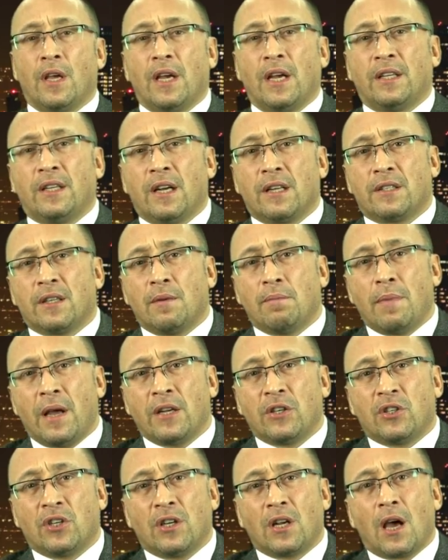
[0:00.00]
It doesn't
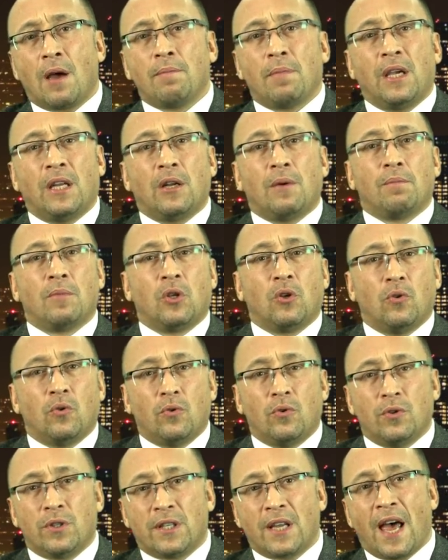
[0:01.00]
mention Amina
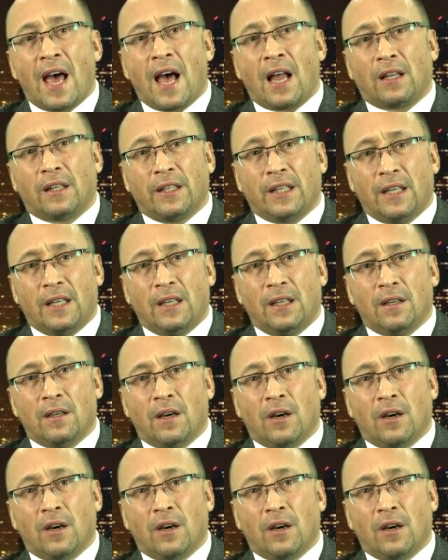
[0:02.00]
Muse Ali,